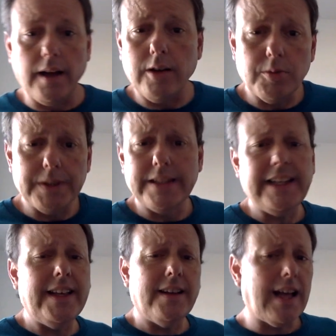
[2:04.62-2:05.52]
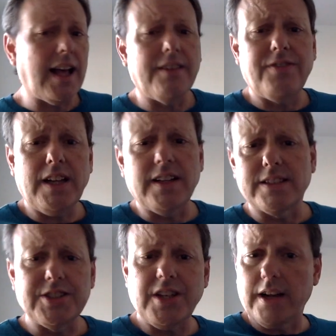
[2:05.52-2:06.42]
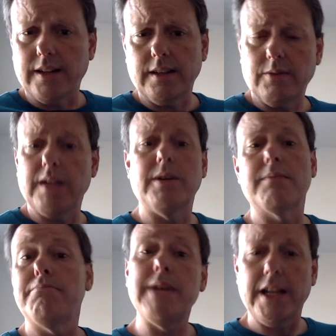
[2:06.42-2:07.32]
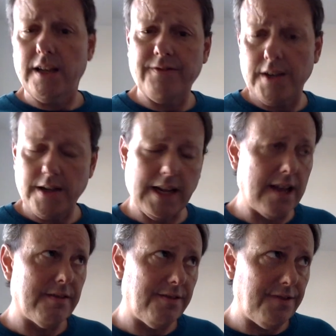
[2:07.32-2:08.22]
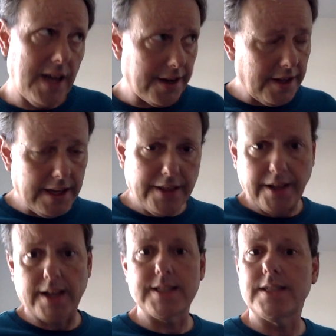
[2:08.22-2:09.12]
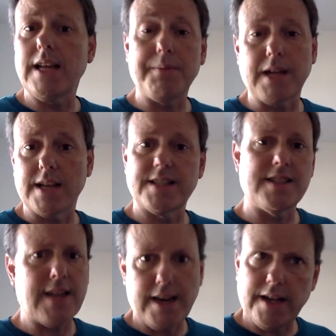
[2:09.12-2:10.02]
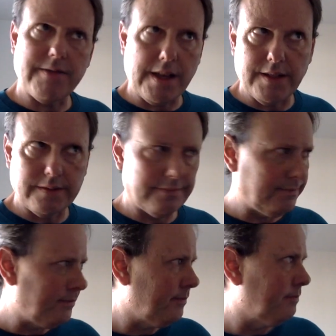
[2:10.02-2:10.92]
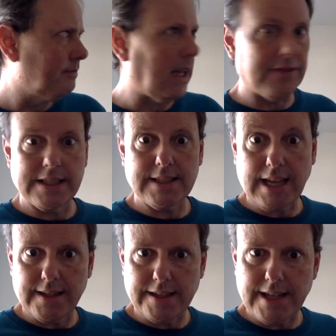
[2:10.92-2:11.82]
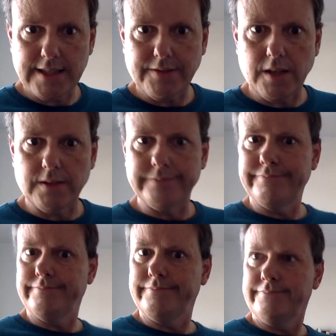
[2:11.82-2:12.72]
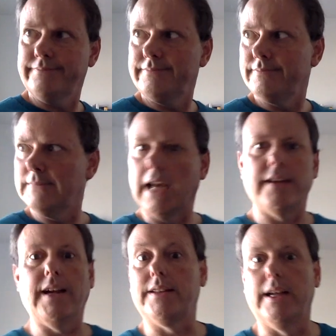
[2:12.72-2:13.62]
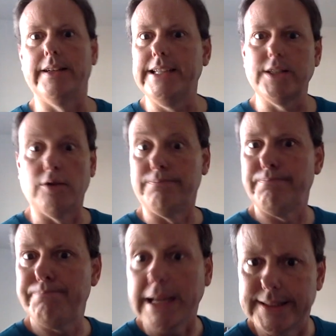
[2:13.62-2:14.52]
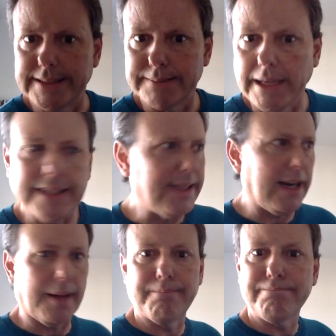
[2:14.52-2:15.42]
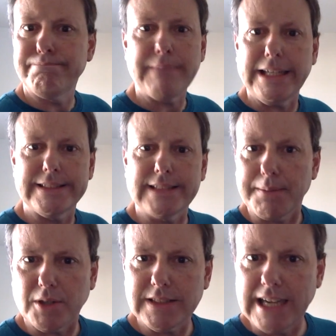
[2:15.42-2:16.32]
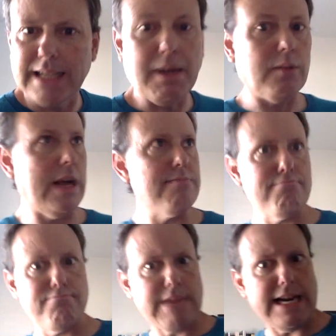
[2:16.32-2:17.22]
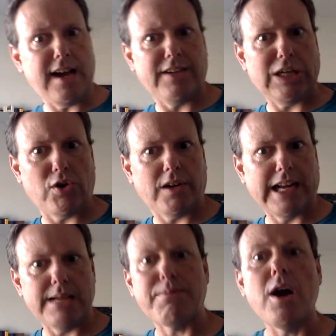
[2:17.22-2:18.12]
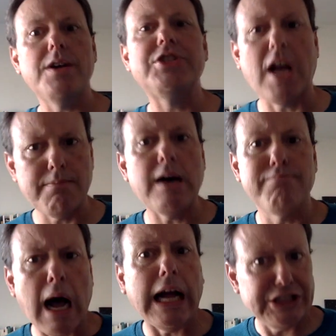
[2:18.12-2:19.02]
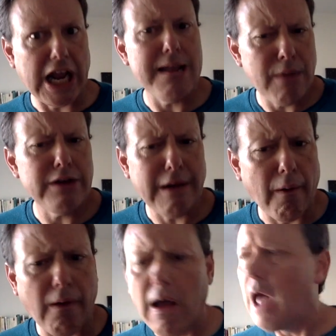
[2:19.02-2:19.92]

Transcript: Open here I flung the shutter, when with many a flutter and flutter in there stepped a stately raven of the saintly days of yore not the least obeisance, matey, not a minute stopped or steady, but with me, the lord or lady perched above my chamber door,